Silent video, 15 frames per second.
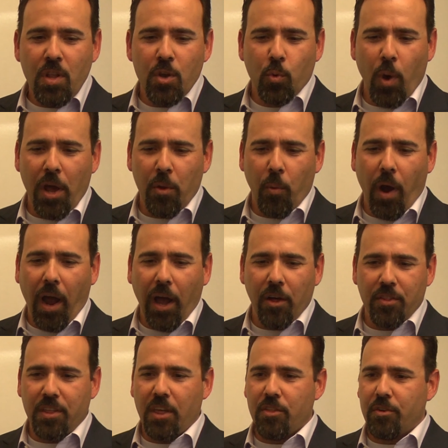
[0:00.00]
quite a while,
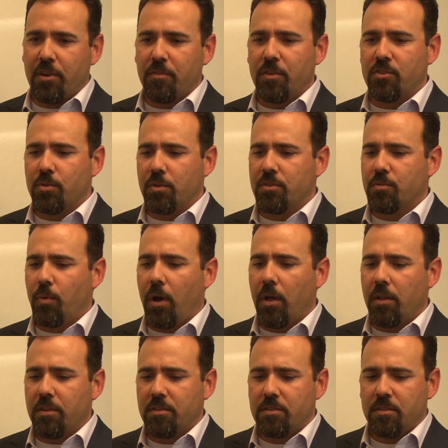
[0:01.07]
and the other individual as
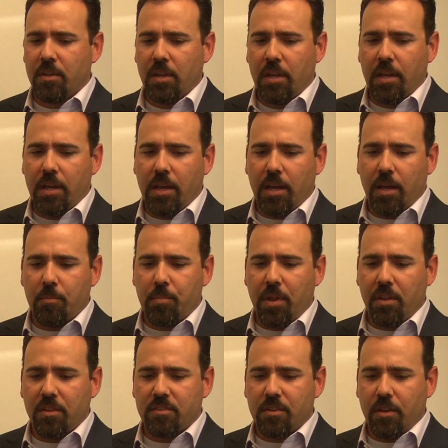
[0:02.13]
well has been
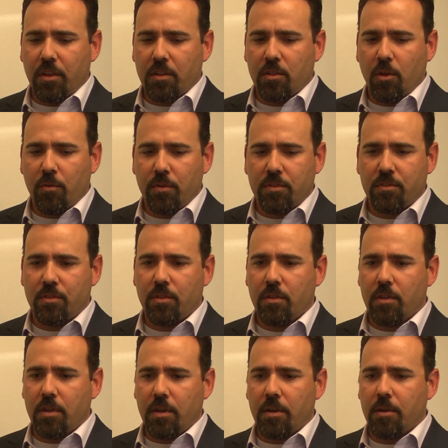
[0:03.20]
in the city of Clovis
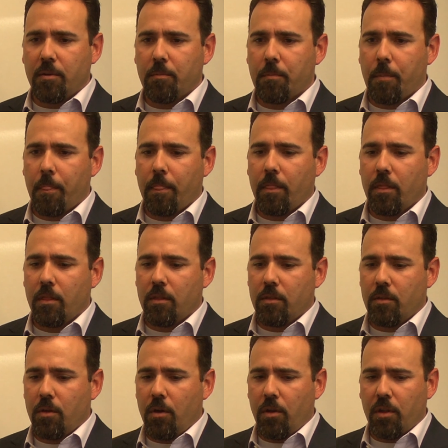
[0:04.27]
on
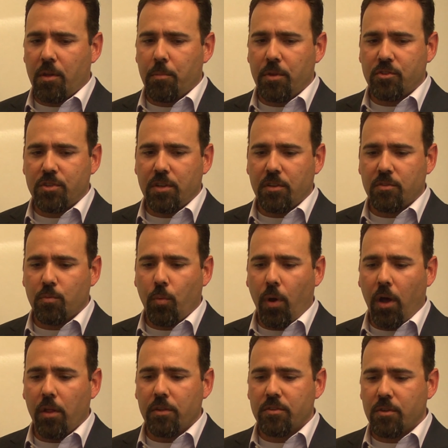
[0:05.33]
a commission as
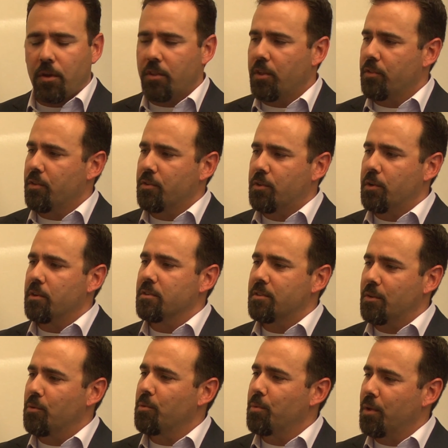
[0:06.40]
well. And so I thought the 2-year
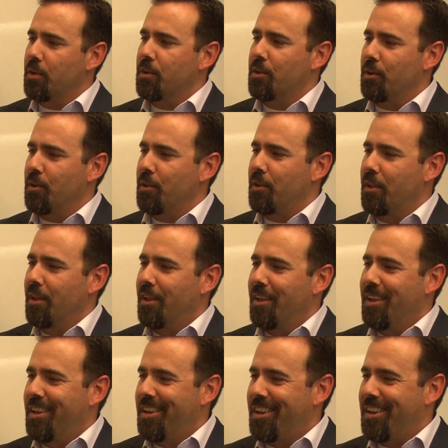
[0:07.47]
seat would be a good
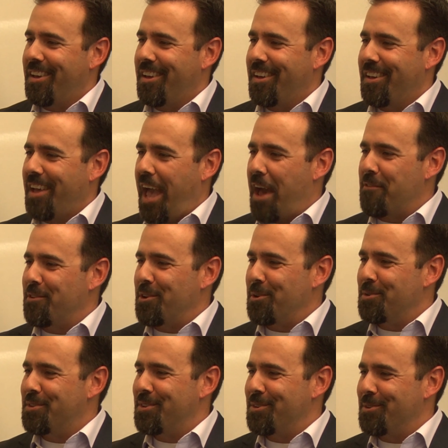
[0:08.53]
avenue
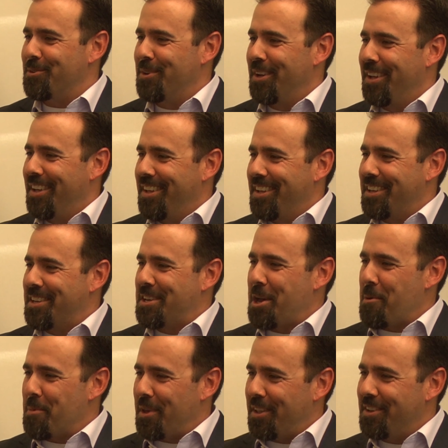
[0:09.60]
to
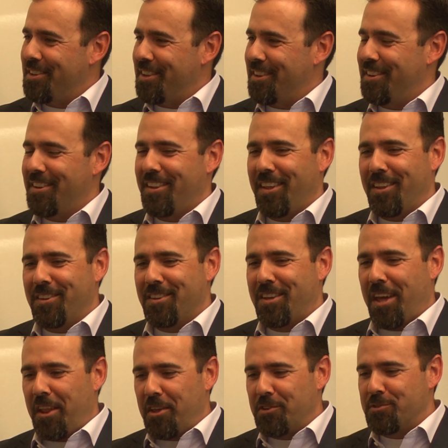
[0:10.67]
come in and
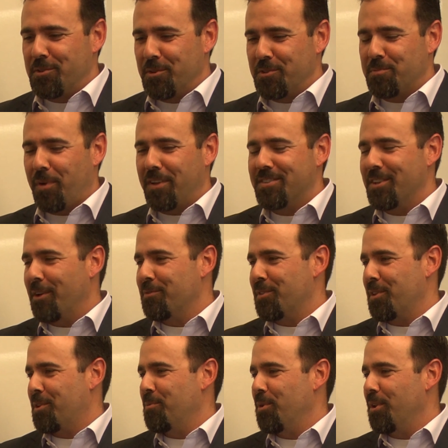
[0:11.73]
kind of introduce myself to
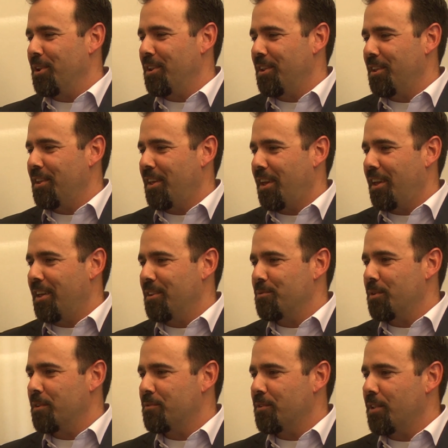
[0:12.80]
the community and
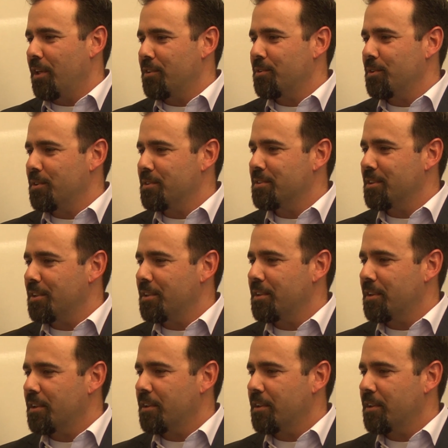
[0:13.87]
run for that 2-year seat.